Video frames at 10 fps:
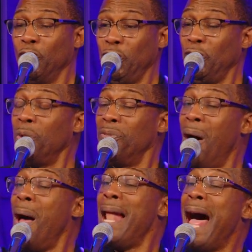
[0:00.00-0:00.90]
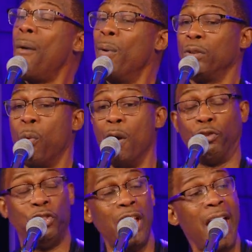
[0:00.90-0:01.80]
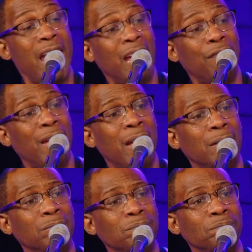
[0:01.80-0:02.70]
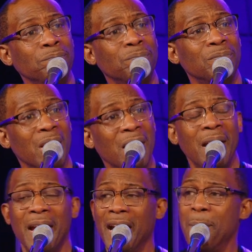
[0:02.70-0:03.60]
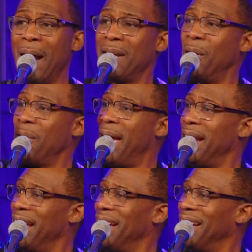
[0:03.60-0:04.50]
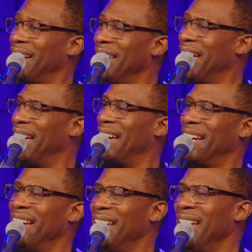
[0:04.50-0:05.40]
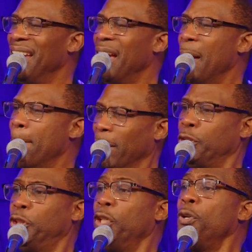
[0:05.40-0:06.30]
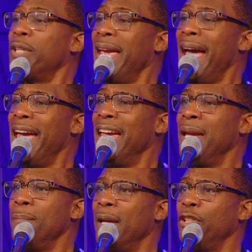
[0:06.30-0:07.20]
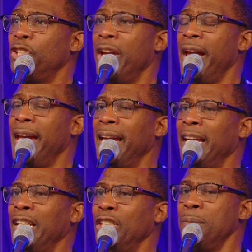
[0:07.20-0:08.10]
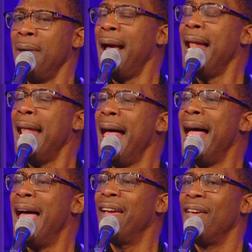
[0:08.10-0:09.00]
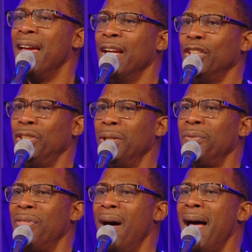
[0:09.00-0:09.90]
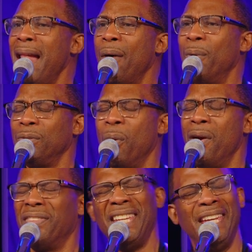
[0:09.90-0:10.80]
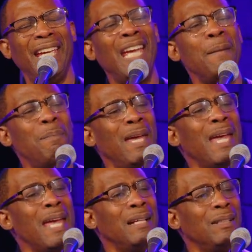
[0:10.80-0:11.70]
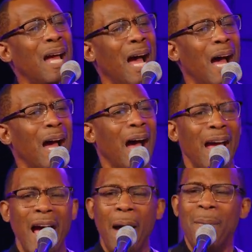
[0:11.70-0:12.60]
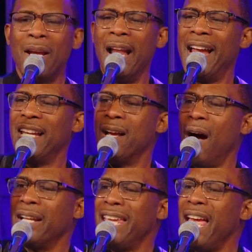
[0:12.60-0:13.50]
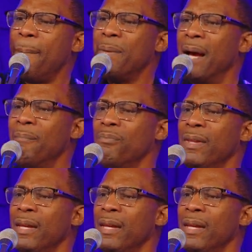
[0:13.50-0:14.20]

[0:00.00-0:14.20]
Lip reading: You thought I was worth saving. Anybody know that? Yeah. But you came and changed my life. You thought I was worth keeping. How many glad that God kept you?